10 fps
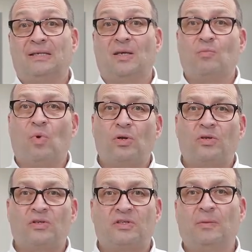The
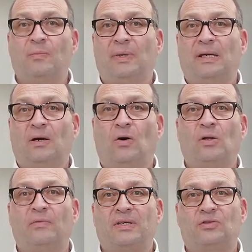motor simply
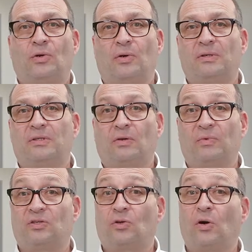always turns
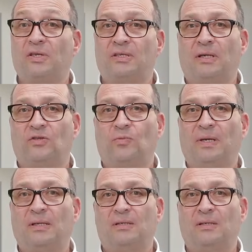with constant
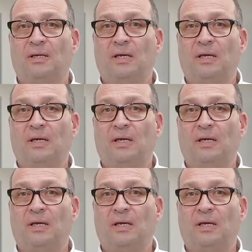speed,